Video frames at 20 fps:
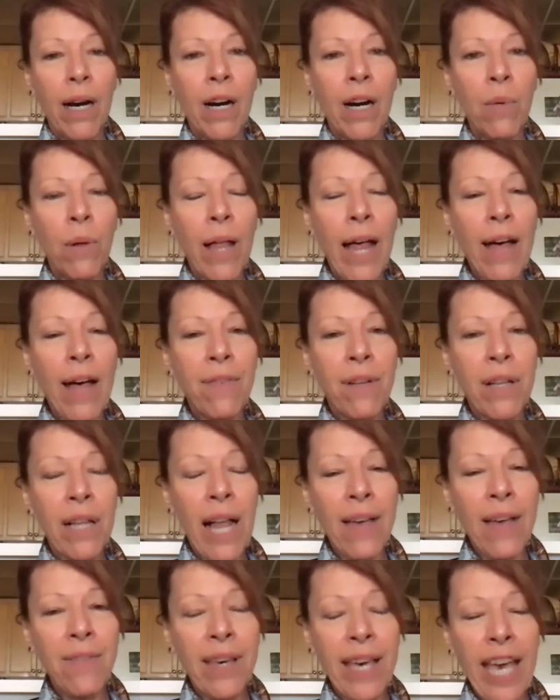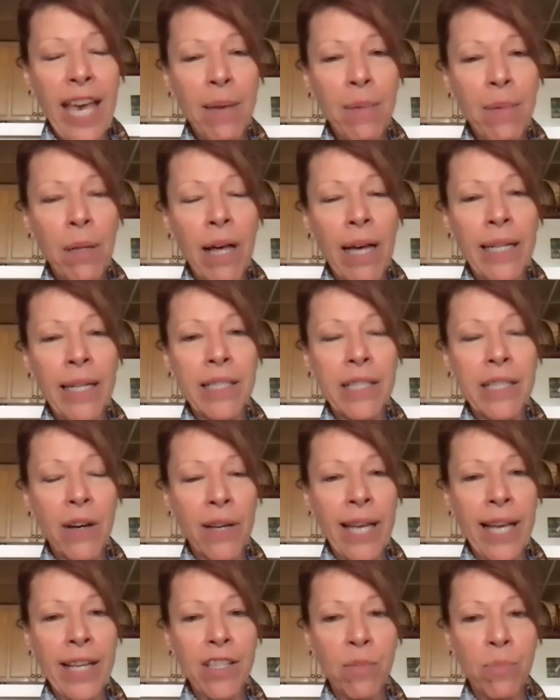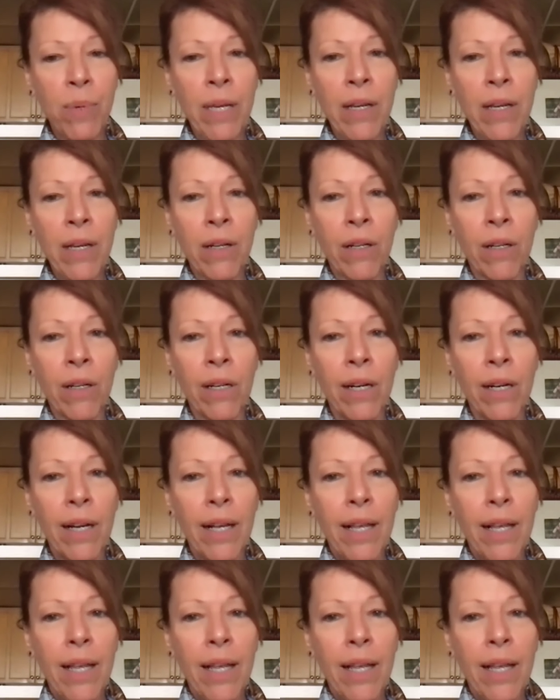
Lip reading: We'll have Clive Cable on as our guest speaker,